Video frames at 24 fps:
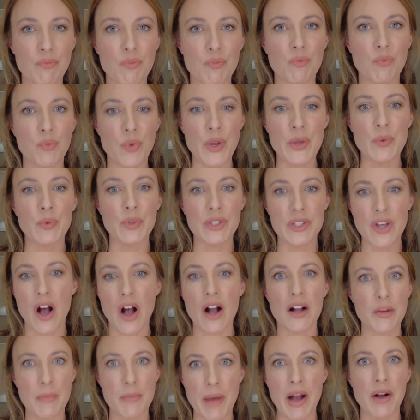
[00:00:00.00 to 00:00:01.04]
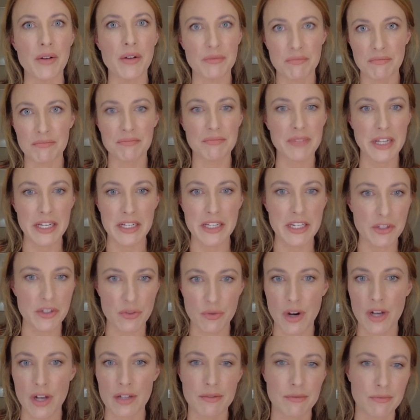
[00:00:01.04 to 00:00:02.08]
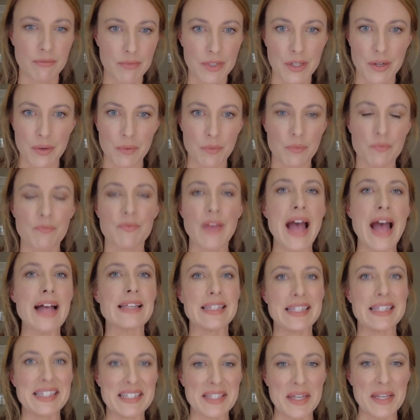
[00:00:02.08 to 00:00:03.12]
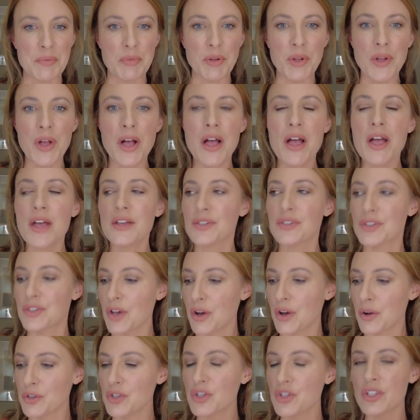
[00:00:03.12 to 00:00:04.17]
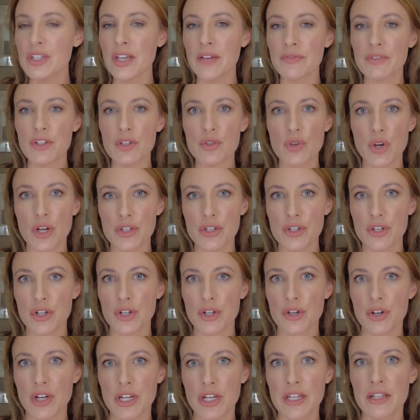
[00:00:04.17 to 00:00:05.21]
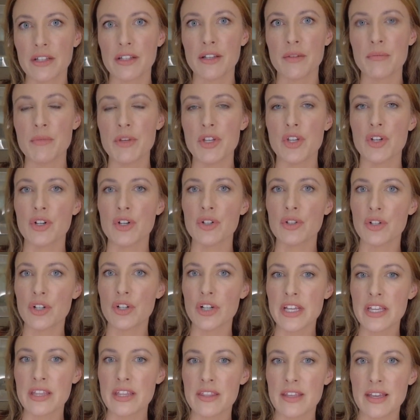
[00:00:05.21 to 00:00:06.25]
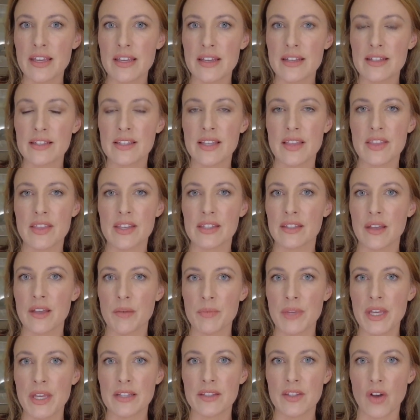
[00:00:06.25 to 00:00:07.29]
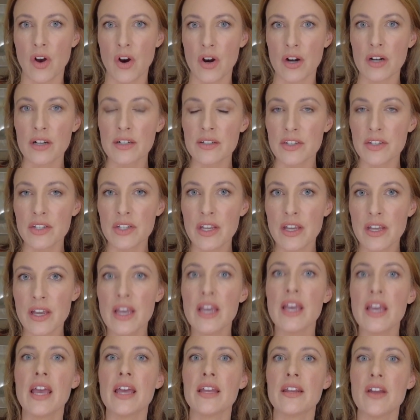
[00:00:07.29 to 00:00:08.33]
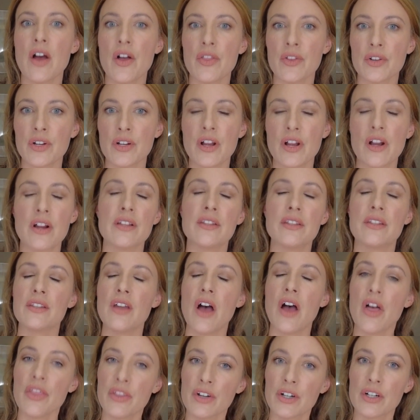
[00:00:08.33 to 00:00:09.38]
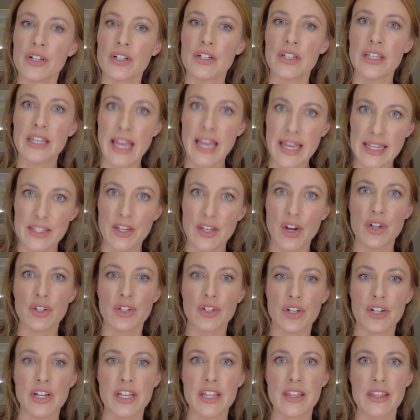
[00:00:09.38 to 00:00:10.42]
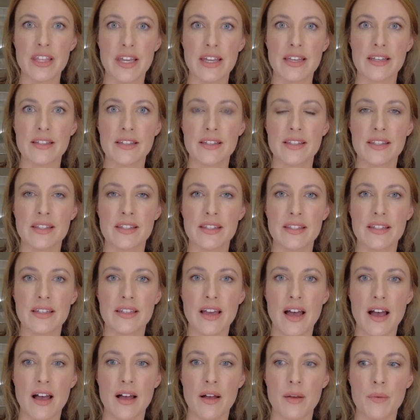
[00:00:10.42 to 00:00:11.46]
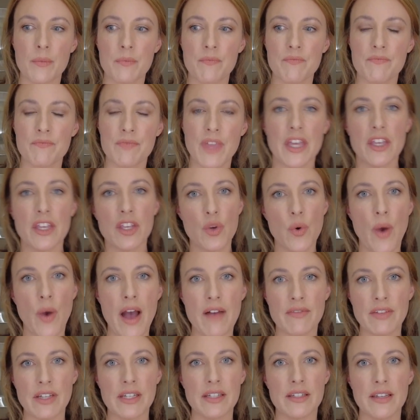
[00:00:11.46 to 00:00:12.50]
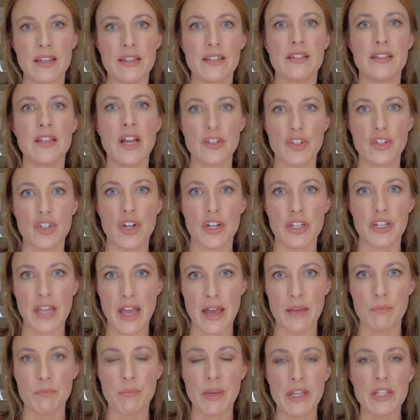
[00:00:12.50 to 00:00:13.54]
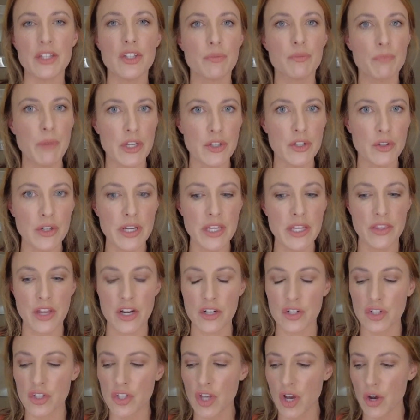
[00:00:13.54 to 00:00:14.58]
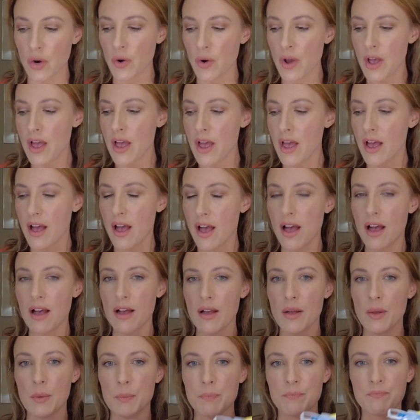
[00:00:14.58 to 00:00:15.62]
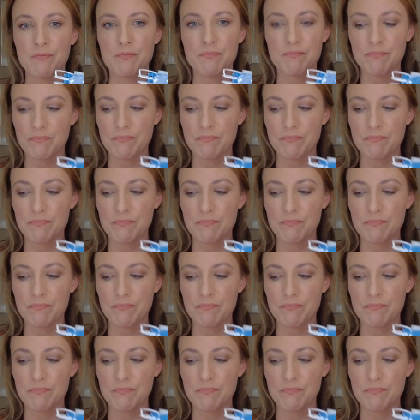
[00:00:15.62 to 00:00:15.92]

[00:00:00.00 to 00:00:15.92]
we will talk about igneous rocks, as an example. So you just have to trust your curriculum. You're learning things that some kids aren't. And other kids are learning things that you haven't touched on yet, but you'll get there. So the